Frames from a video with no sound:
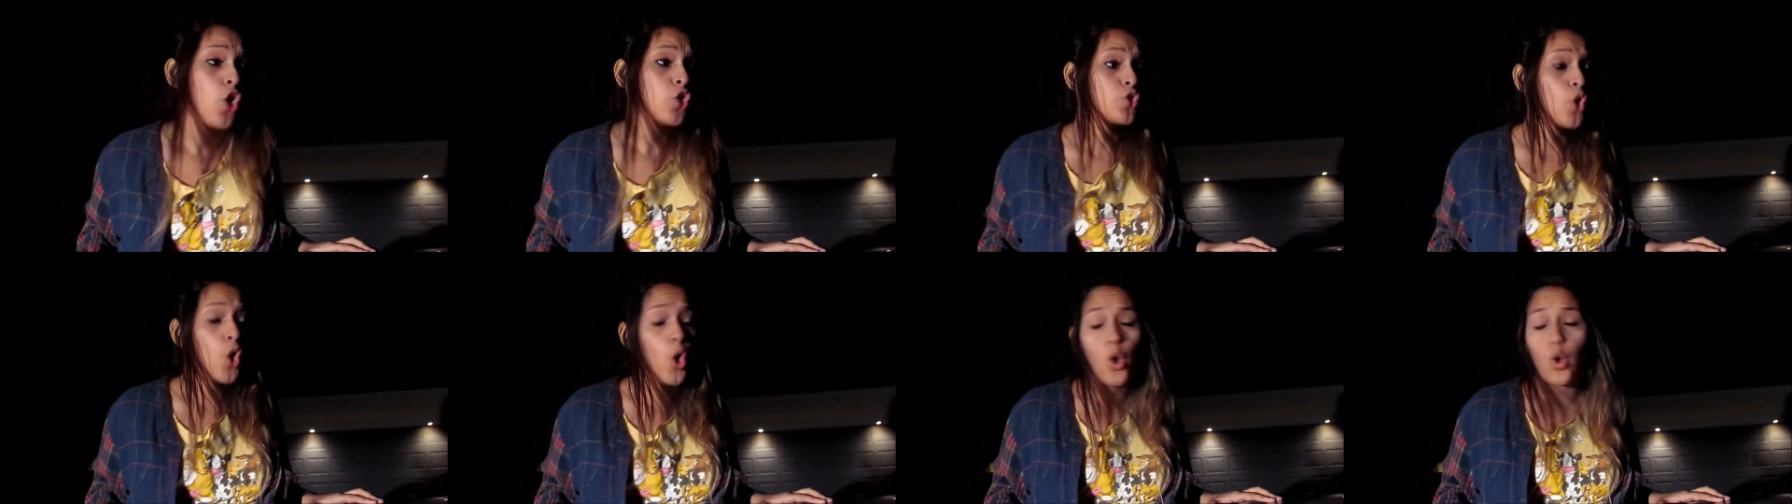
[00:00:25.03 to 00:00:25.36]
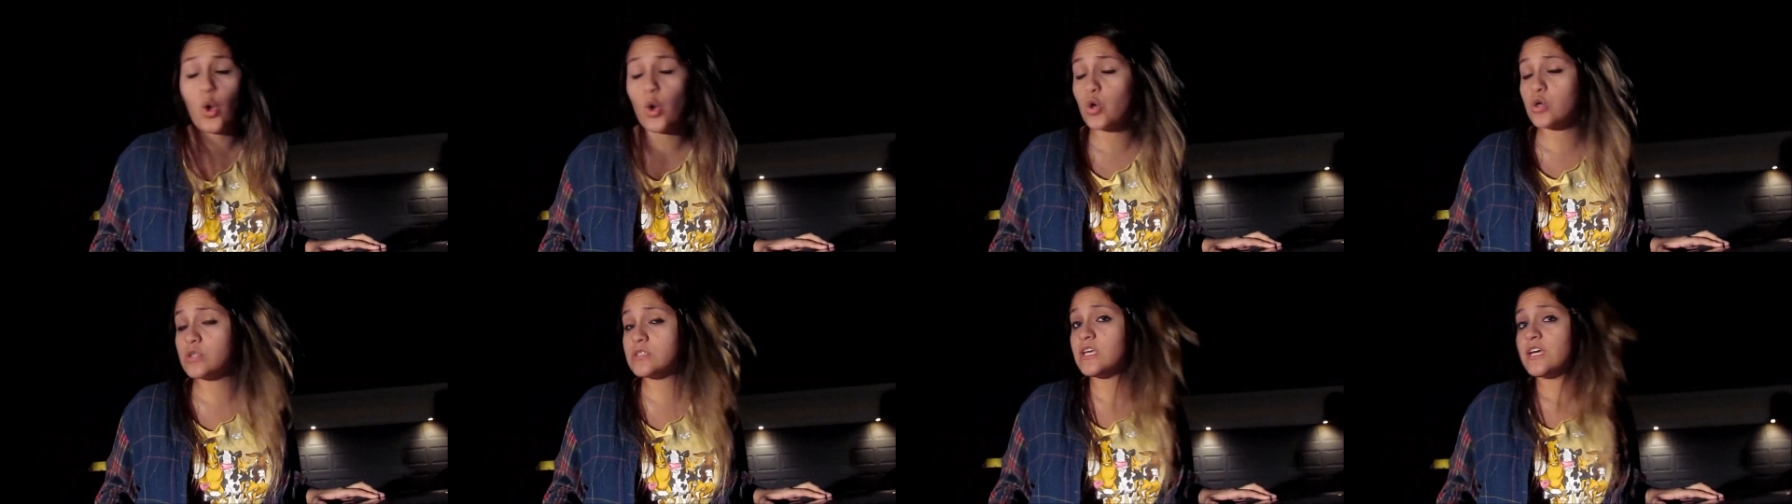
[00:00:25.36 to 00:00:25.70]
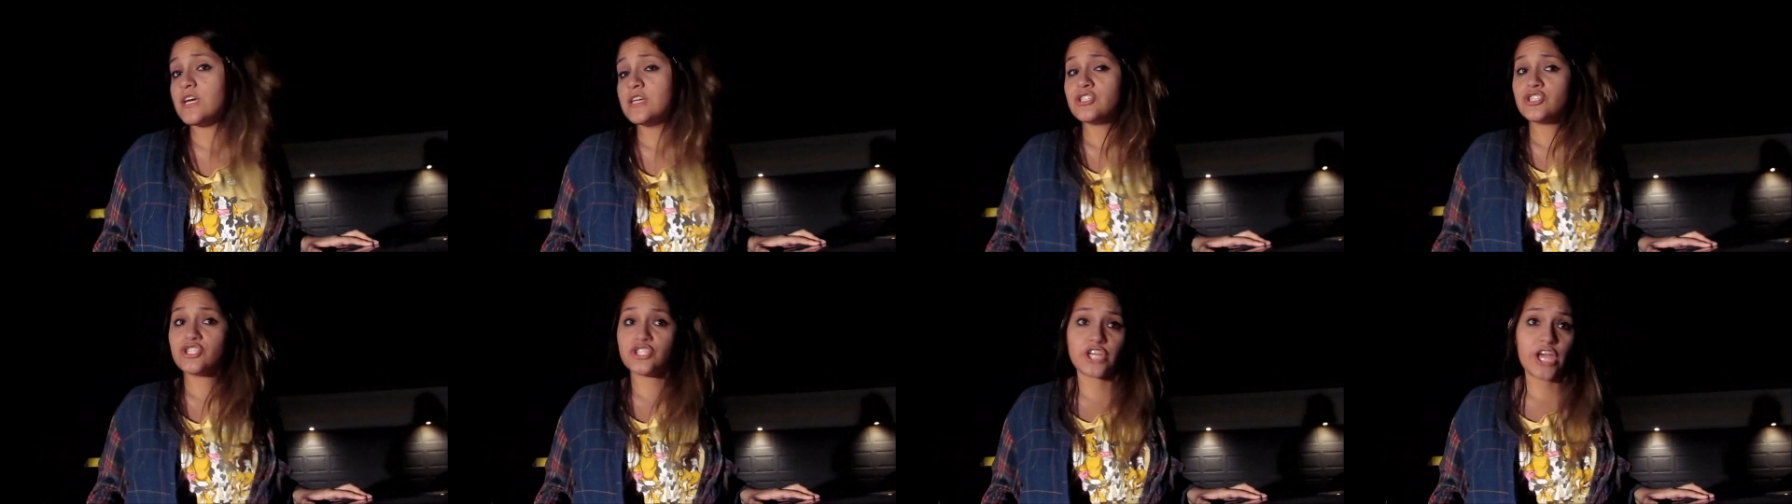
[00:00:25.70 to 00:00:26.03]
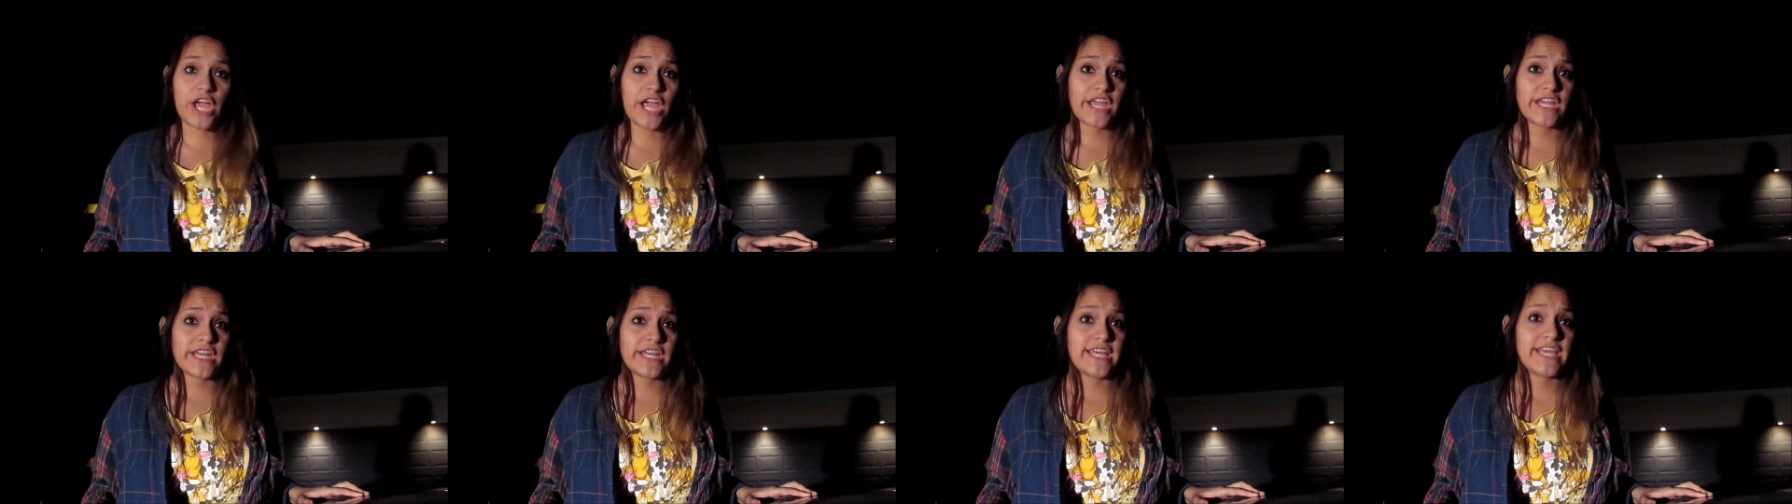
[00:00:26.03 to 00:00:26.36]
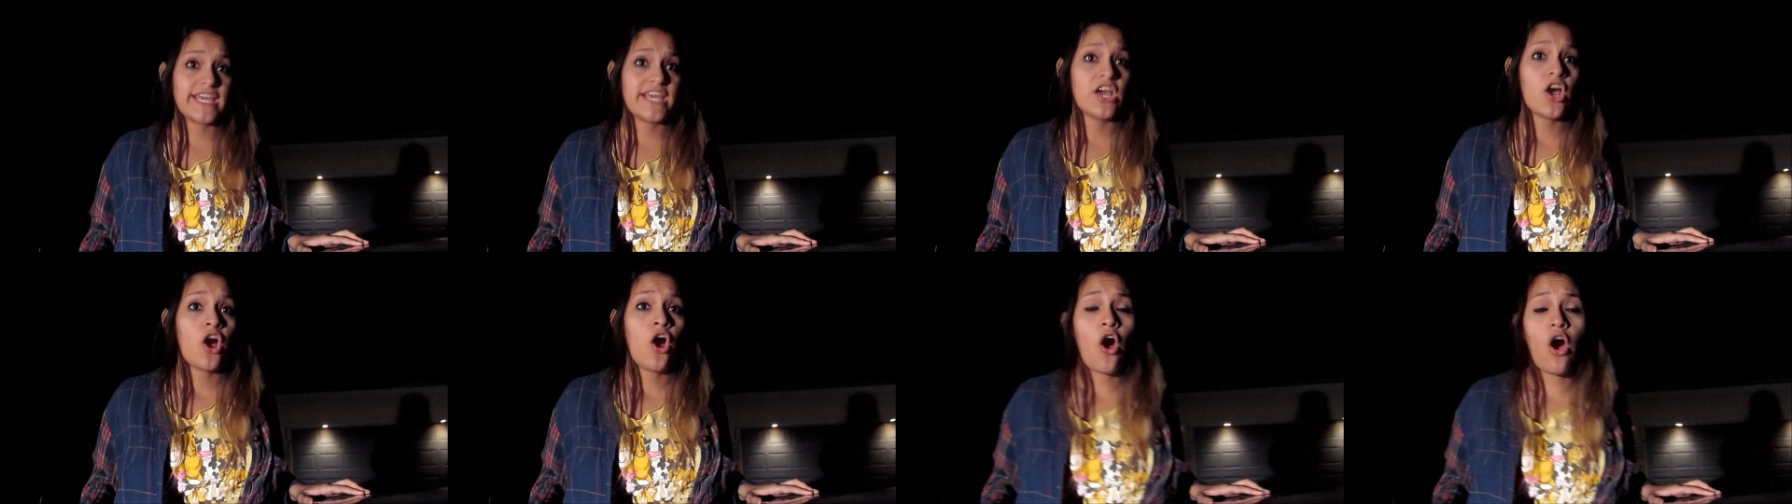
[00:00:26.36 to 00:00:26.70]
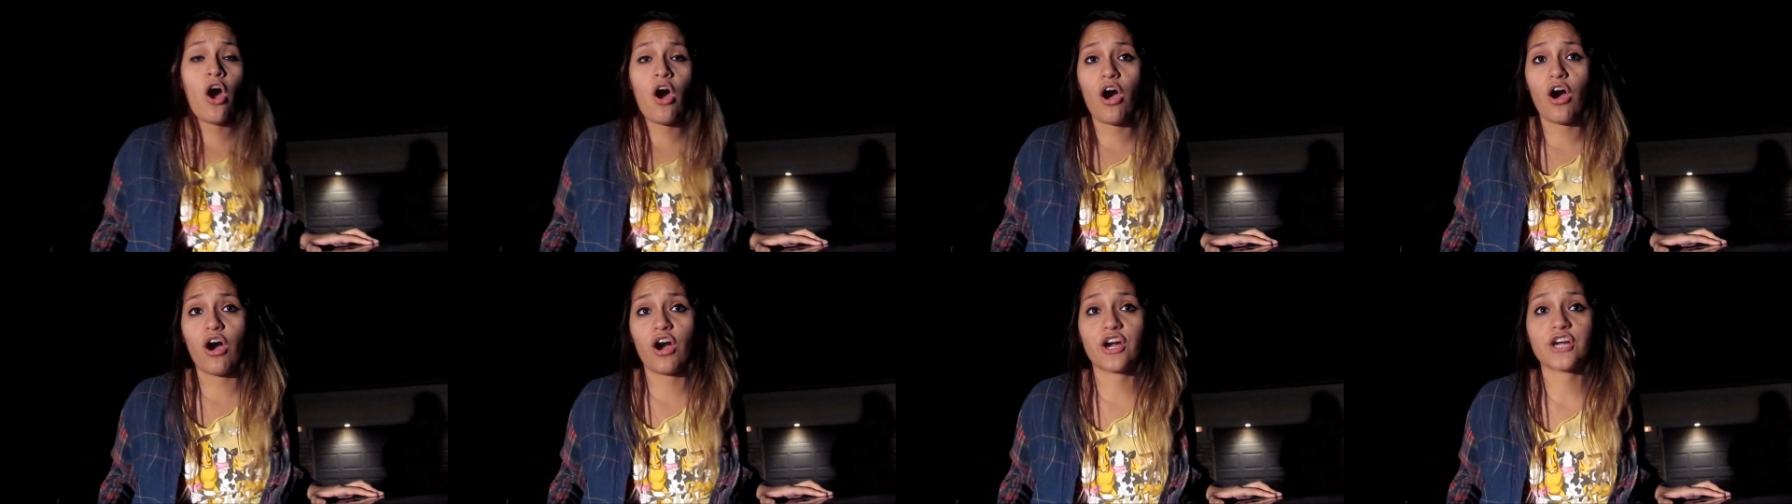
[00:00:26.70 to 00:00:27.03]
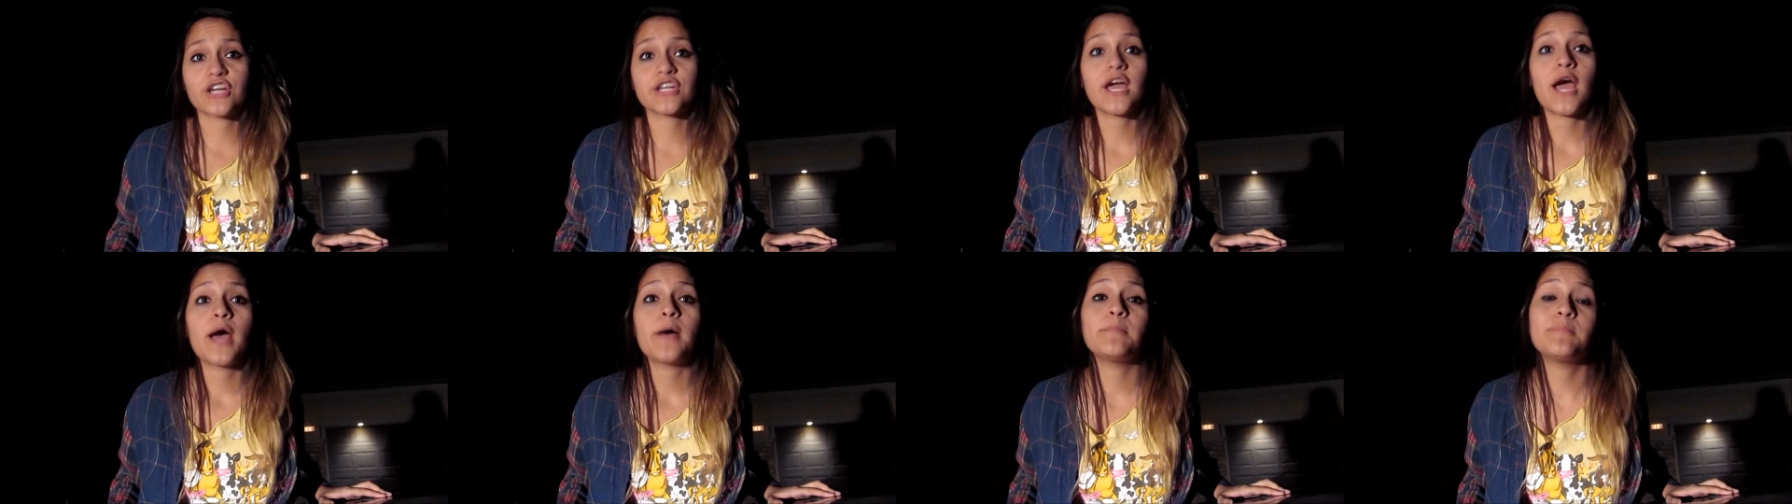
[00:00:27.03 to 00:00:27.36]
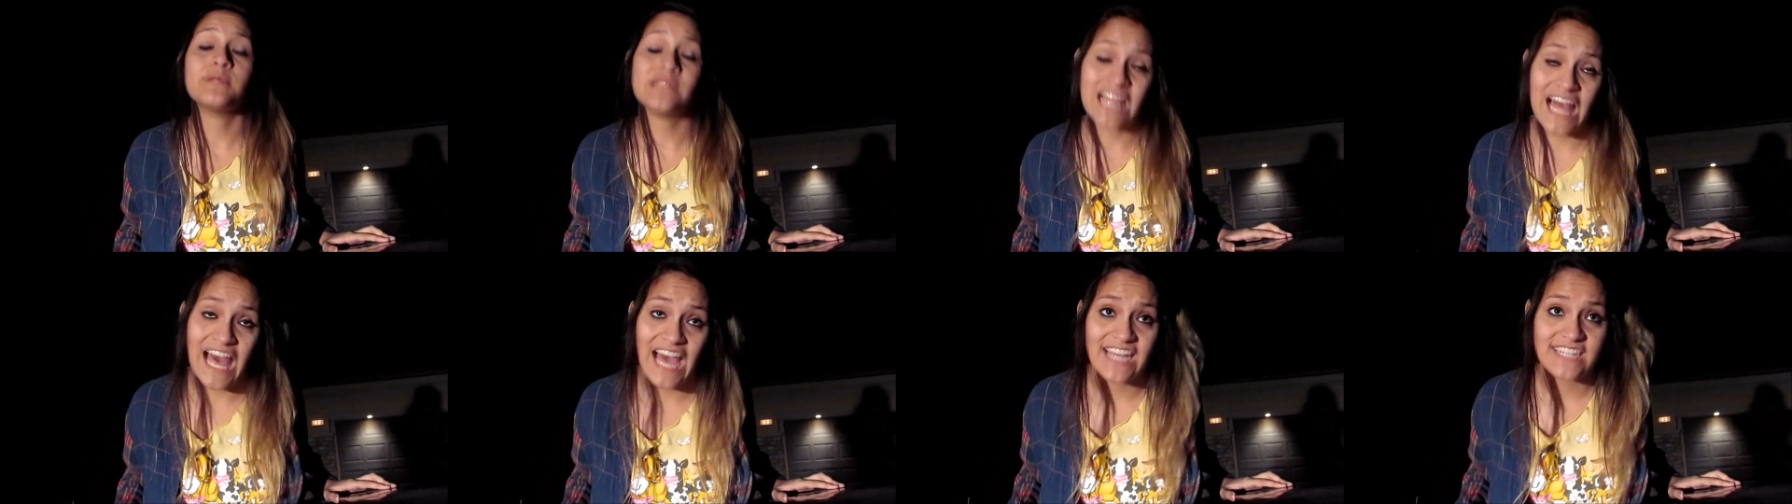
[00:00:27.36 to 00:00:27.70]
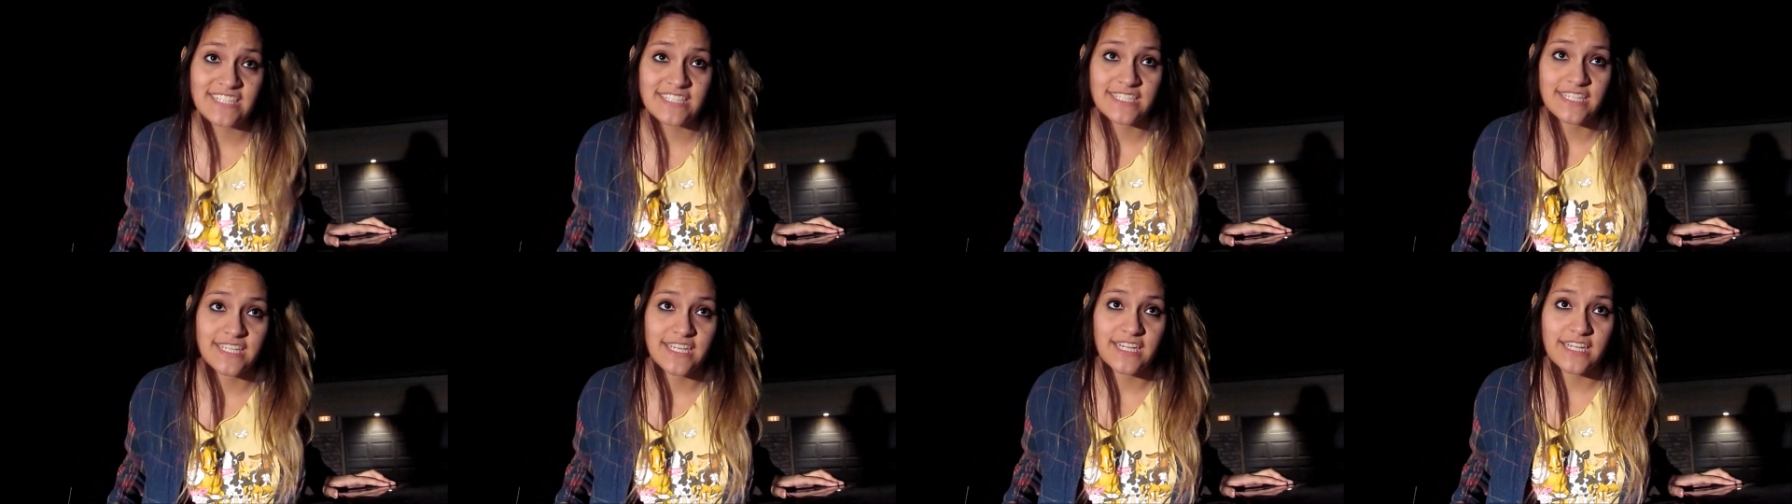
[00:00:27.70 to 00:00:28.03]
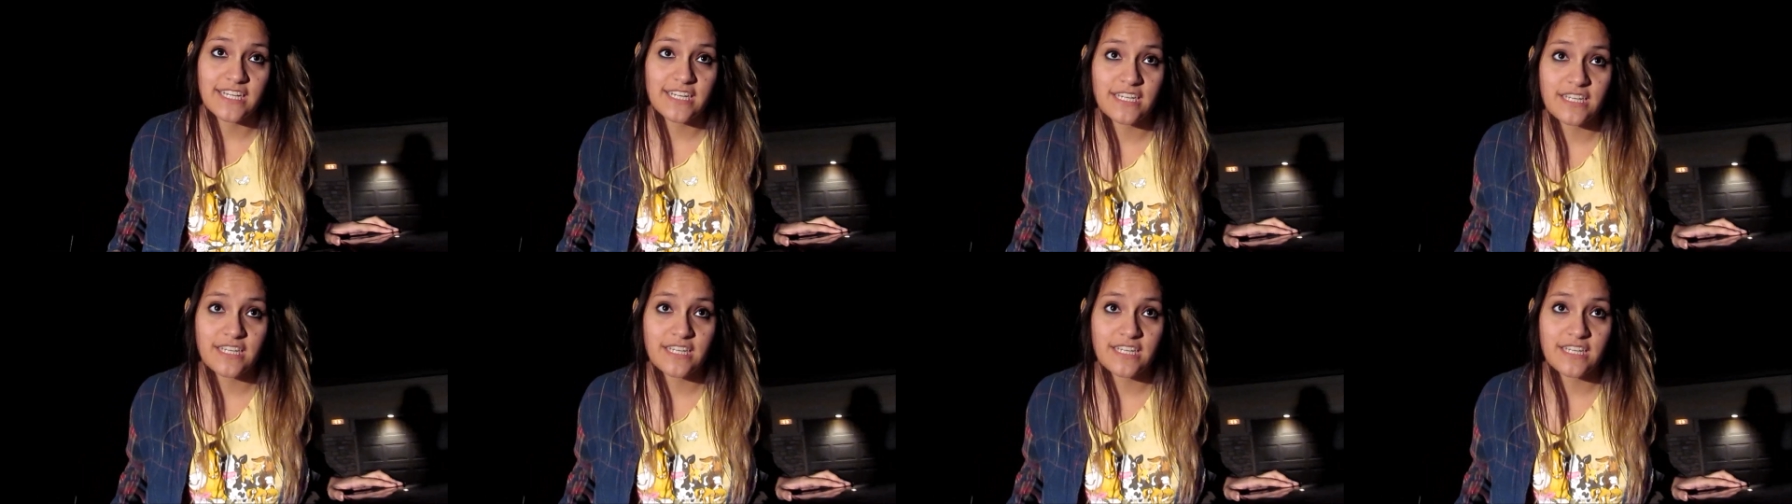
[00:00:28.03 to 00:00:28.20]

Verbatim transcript: Cold, shiny, hard plastic.